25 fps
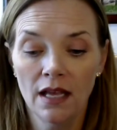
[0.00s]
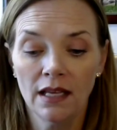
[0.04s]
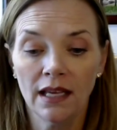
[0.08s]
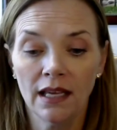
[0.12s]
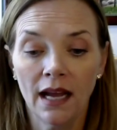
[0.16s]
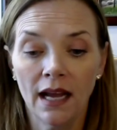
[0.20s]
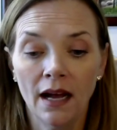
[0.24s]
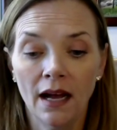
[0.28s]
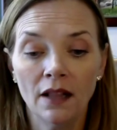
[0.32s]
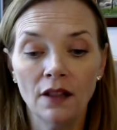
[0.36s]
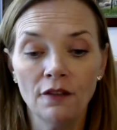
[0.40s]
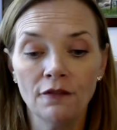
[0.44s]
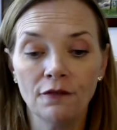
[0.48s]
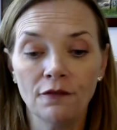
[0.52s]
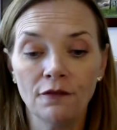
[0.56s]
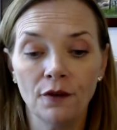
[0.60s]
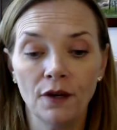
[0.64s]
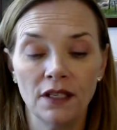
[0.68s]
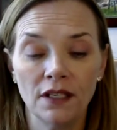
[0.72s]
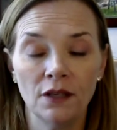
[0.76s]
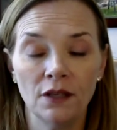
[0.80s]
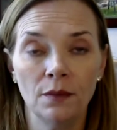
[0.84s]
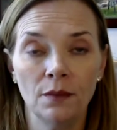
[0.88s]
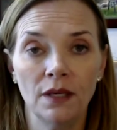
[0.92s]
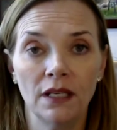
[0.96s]

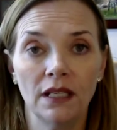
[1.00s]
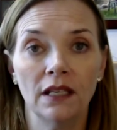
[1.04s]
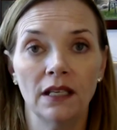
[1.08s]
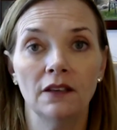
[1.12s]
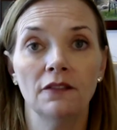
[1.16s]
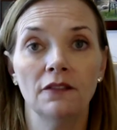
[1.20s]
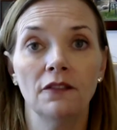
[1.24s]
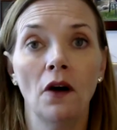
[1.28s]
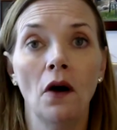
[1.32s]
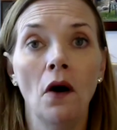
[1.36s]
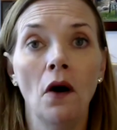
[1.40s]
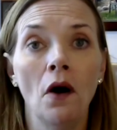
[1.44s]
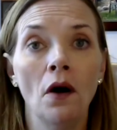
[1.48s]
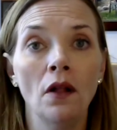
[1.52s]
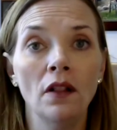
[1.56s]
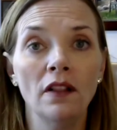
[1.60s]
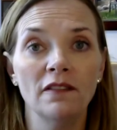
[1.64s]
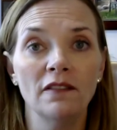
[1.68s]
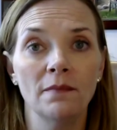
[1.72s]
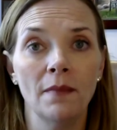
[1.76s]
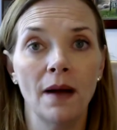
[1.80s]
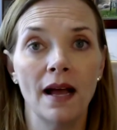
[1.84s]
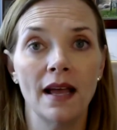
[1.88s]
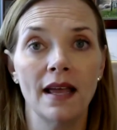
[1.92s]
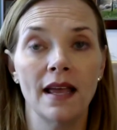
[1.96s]
California would give all
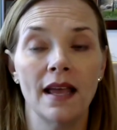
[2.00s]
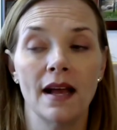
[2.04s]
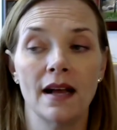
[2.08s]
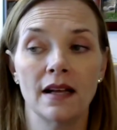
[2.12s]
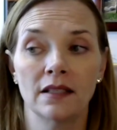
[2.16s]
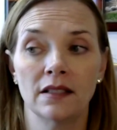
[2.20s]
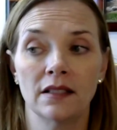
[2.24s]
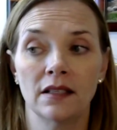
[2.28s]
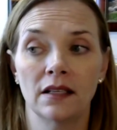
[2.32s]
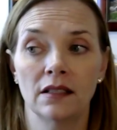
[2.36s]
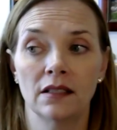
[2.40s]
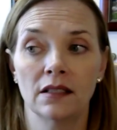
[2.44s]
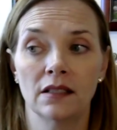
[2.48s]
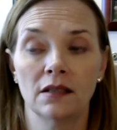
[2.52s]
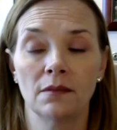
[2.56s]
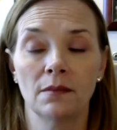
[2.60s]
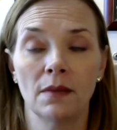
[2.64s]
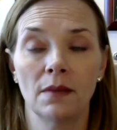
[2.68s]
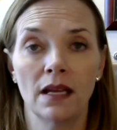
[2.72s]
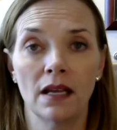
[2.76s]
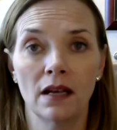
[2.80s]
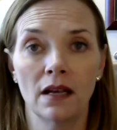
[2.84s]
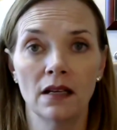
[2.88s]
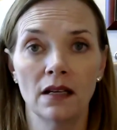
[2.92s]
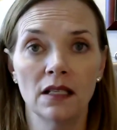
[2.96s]
of my assets to
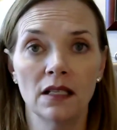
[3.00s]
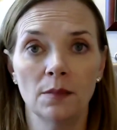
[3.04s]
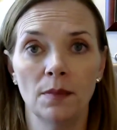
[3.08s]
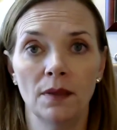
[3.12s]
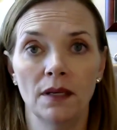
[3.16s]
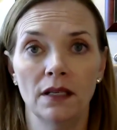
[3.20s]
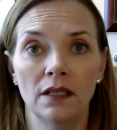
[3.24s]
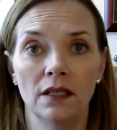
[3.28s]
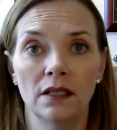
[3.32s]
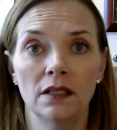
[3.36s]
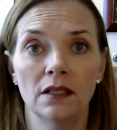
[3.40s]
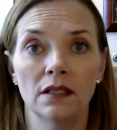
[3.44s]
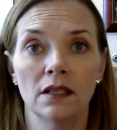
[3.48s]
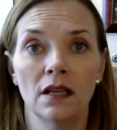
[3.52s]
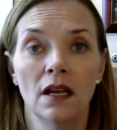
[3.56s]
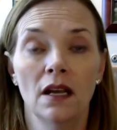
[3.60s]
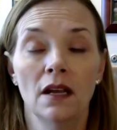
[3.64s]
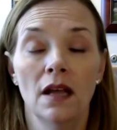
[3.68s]
my husband